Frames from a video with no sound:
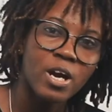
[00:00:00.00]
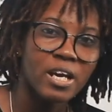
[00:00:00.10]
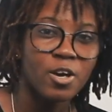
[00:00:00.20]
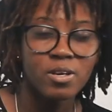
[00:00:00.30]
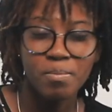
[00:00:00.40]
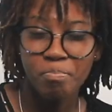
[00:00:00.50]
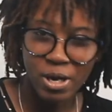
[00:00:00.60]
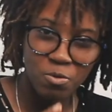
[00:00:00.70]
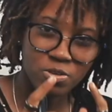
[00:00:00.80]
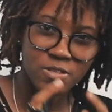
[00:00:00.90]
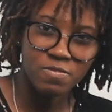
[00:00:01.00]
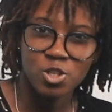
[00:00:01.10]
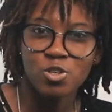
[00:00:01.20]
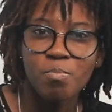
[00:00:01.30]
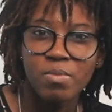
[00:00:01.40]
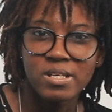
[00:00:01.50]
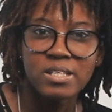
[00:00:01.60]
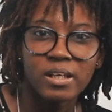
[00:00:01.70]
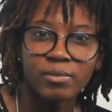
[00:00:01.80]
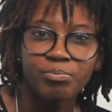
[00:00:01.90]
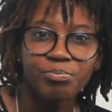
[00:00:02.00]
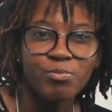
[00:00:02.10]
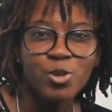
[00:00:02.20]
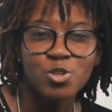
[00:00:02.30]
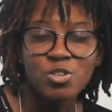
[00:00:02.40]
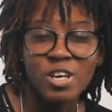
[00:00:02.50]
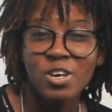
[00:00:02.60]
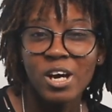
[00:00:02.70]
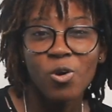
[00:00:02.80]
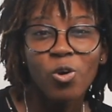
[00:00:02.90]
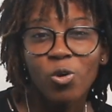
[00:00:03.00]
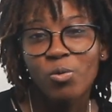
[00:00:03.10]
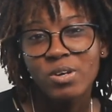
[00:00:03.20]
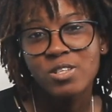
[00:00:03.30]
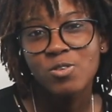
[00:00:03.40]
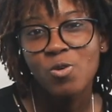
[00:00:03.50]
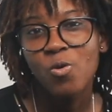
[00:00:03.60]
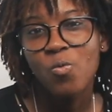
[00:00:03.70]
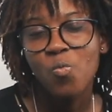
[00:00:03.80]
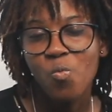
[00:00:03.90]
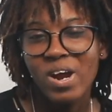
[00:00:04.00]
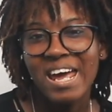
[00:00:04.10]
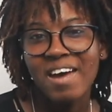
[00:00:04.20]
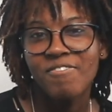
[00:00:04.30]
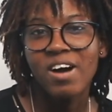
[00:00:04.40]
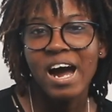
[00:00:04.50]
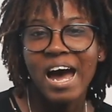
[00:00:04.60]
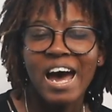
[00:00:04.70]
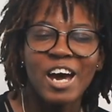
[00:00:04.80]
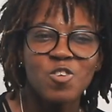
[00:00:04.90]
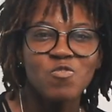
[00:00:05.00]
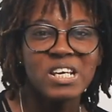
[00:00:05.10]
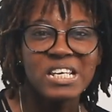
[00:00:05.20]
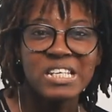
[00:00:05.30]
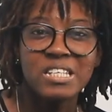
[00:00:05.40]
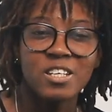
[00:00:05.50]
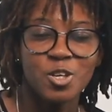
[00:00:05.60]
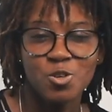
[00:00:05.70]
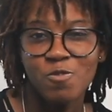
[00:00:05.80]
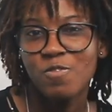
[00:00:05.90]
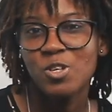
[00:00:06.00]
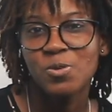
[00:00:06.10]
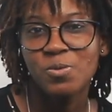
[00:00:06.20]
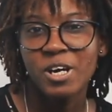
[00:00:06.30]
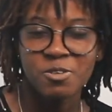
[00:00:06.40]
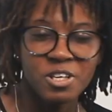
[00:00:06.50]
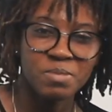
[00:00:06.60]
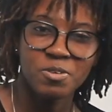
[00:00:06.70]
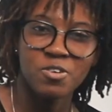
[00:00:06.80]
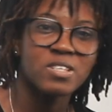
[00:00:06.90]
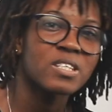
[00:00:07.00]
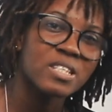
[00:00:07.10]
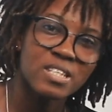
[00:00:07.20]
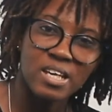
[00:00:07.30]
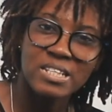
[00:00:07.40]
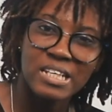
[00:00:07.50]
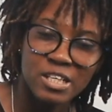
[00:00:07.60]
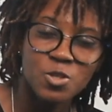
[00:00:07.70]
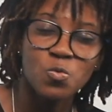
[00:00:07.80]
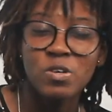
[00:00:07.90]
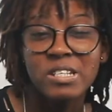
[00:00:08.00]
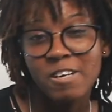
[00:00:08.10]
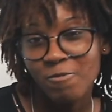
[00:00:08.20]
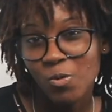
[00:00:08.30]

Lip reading: click on the bell notification button so that you can always know whenever I release a new video. I try to be consistent at least once every